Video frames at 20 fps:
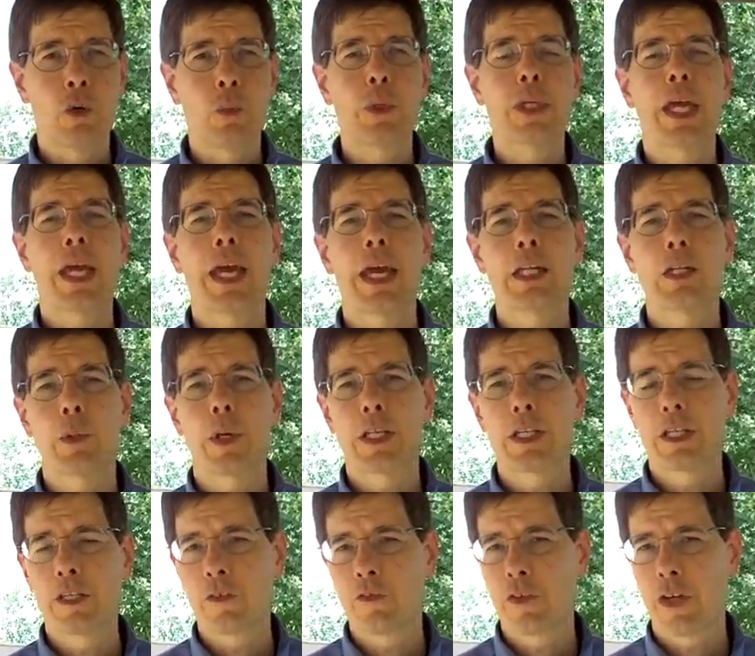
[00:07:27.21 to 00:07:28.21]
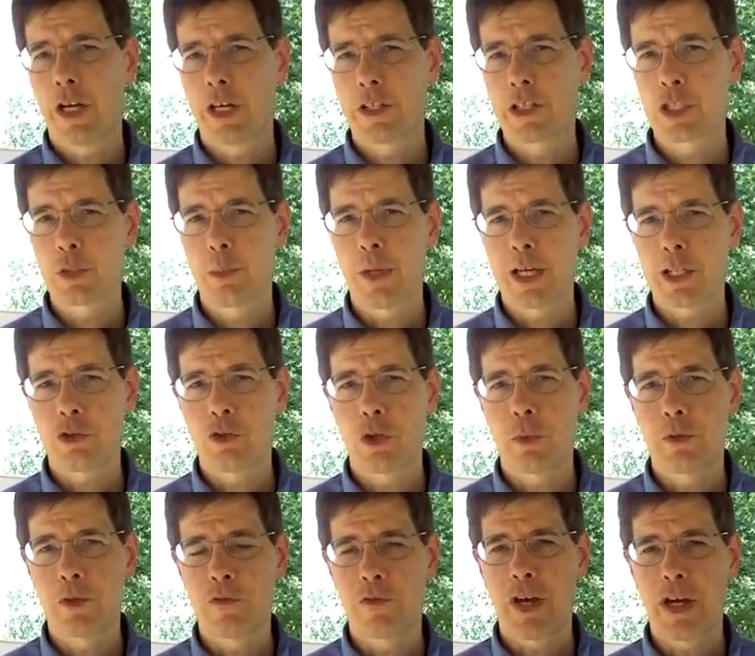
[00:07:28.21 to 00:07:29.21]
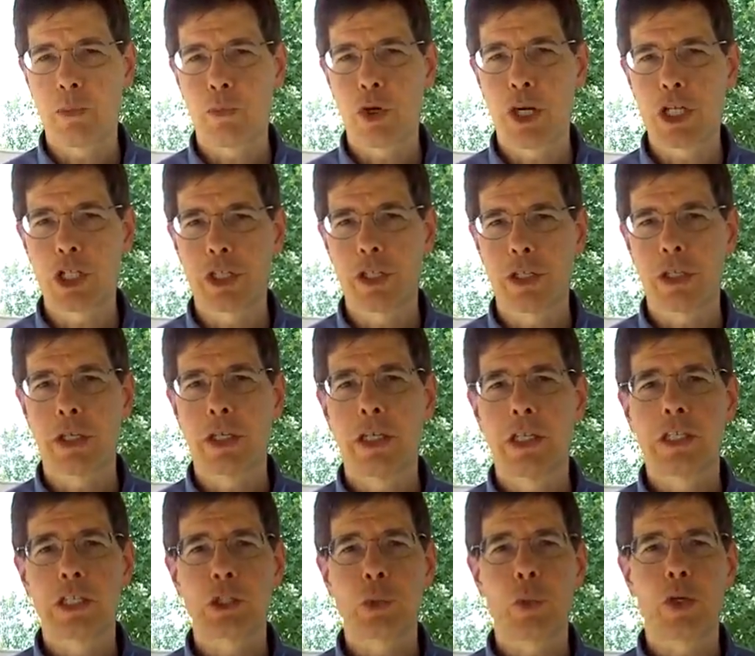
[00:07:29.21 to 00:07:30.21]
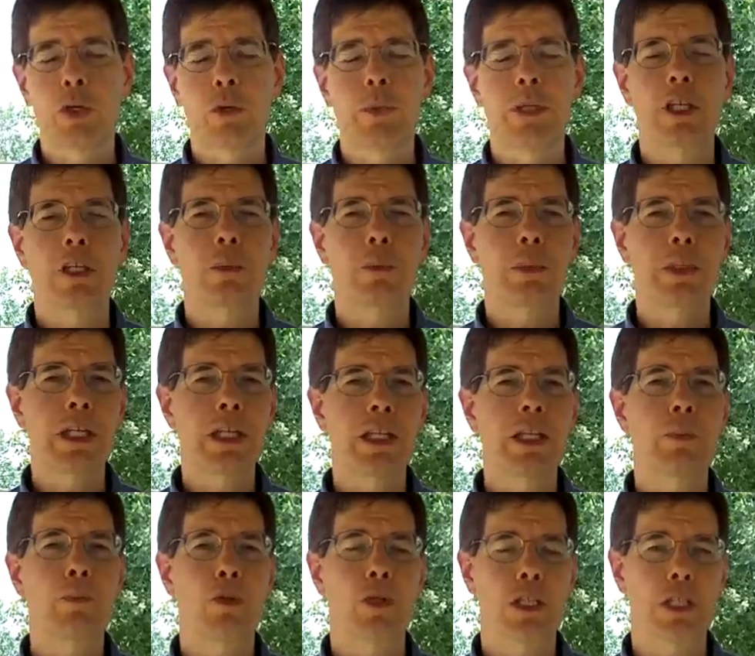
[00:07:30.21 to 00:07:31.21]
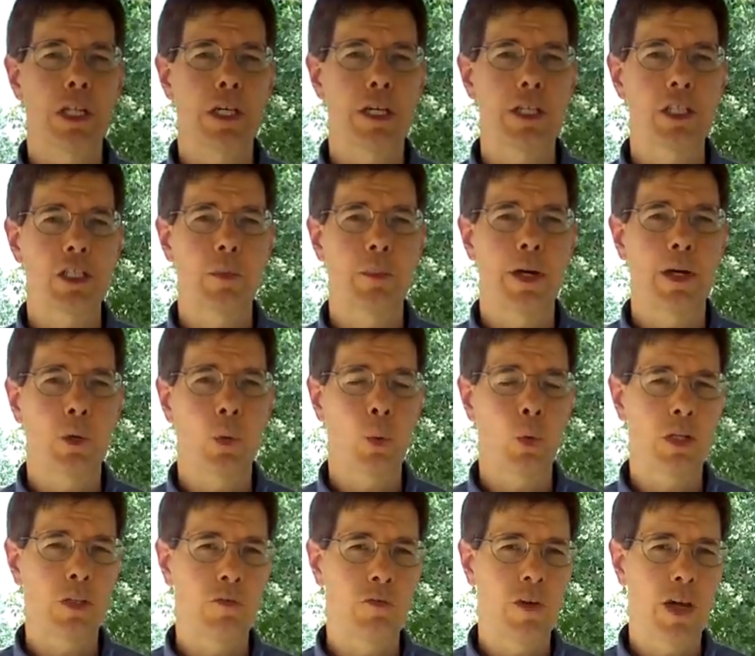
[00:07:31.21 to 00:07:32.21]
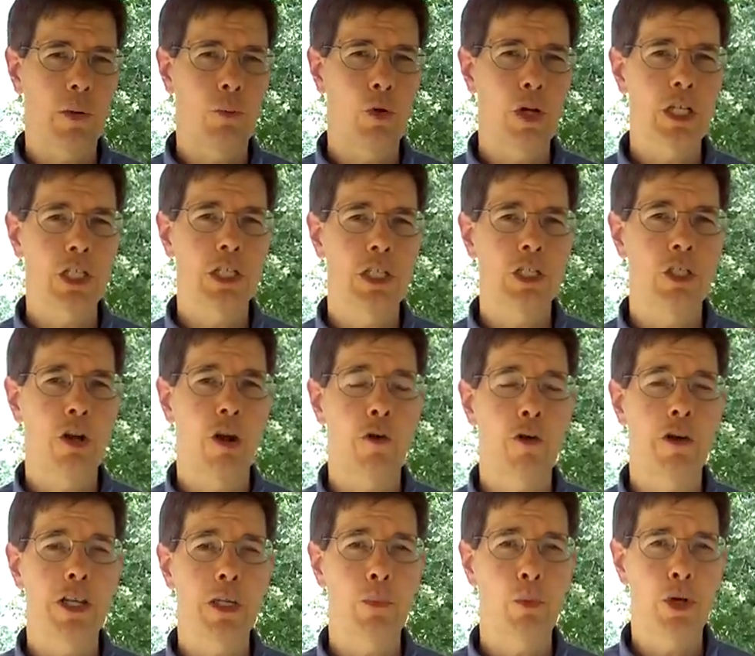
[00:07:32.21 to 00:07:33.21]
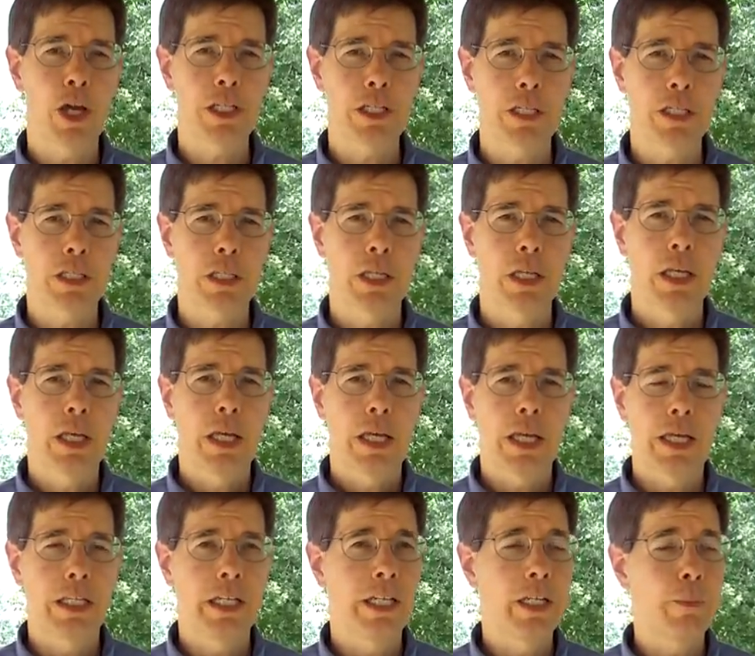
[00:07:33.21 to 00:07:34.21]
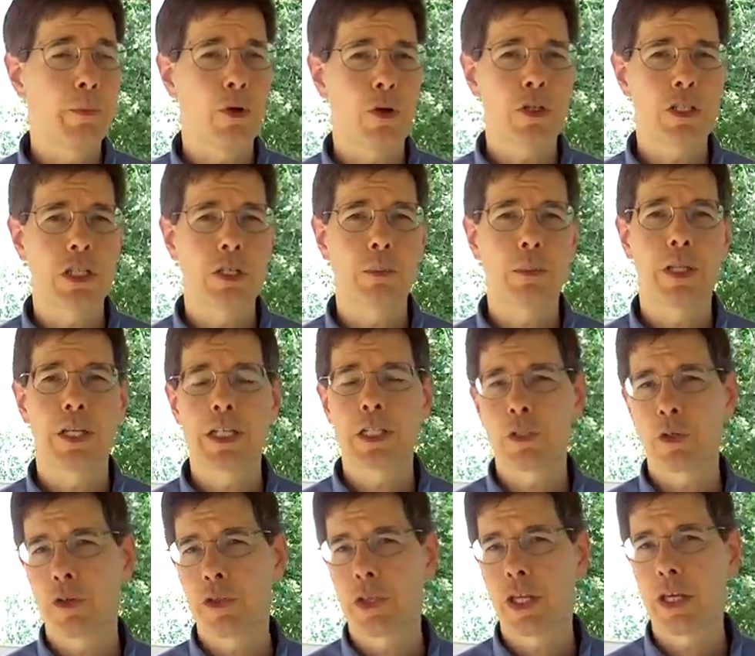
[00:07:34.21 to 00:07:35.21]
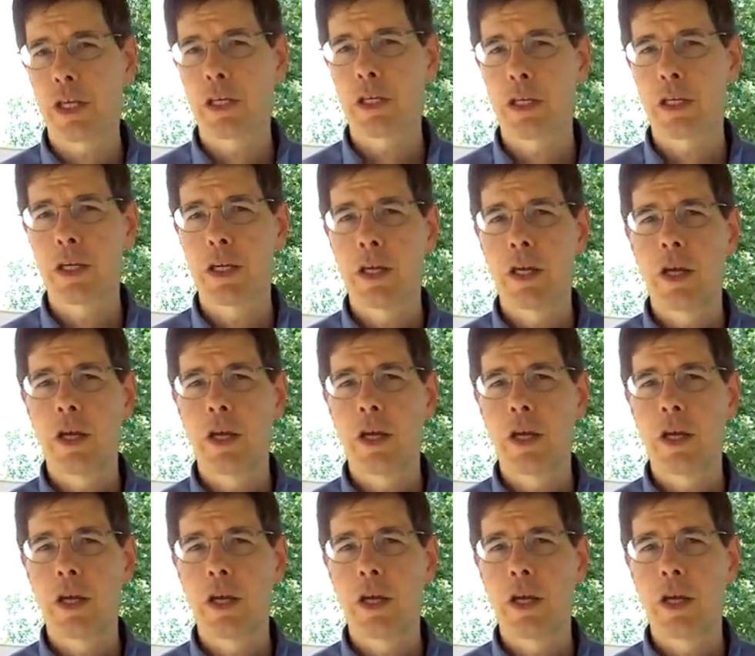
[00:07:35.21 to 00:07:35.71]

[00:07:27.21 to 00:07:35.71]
we had to identify the spectrum of vibration so we could be completely precise about what vibrations are already present in any person, place, or thing,